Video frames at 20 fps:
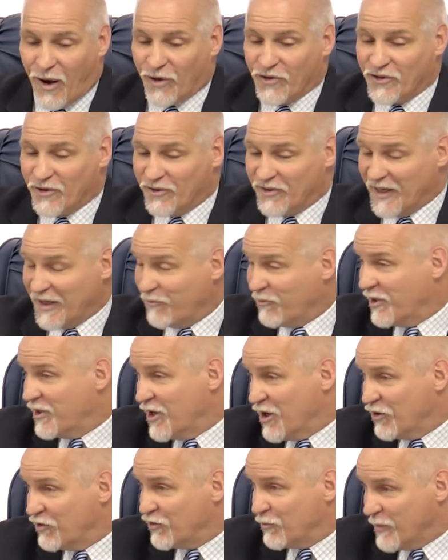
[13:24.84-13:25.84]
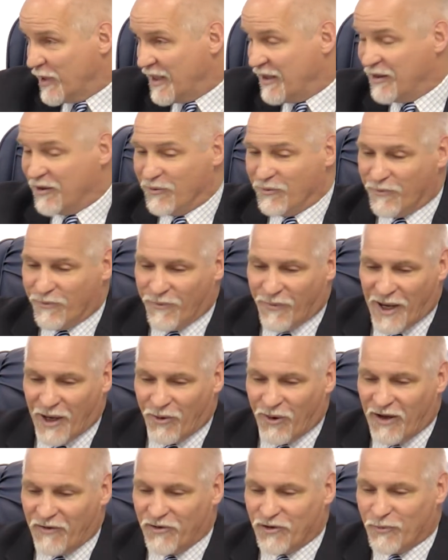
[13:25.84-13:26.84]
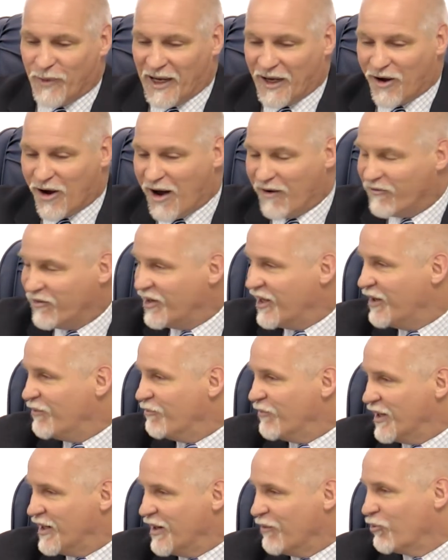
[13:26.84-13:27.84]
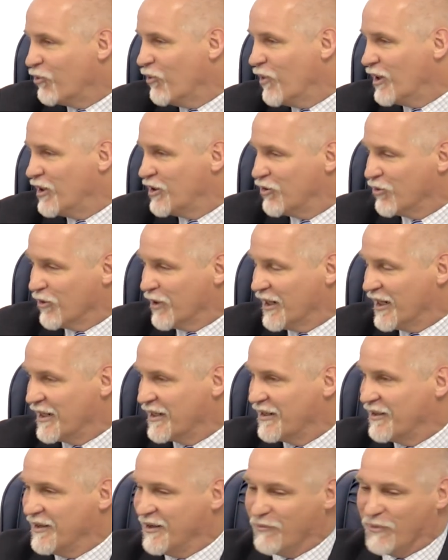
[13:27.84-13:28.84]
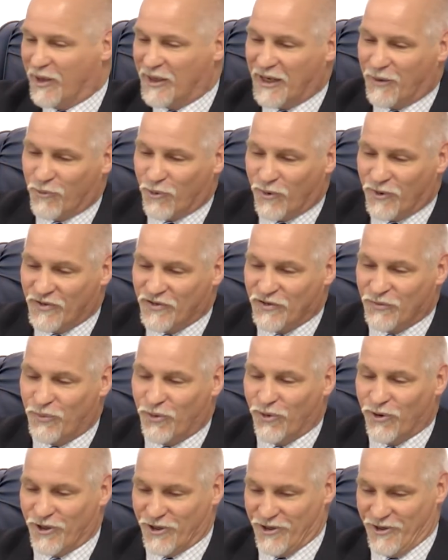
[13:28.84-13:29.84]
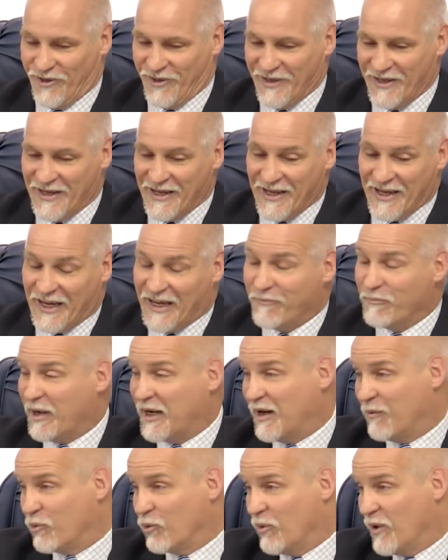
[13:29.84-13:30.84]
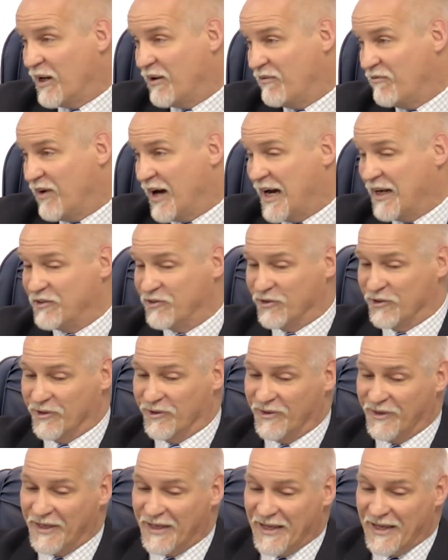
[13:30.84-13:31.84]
Also, as anyone knows me, that my wife is my confidant, my #1 critic, and my #1 supporter, and my #1 advisor.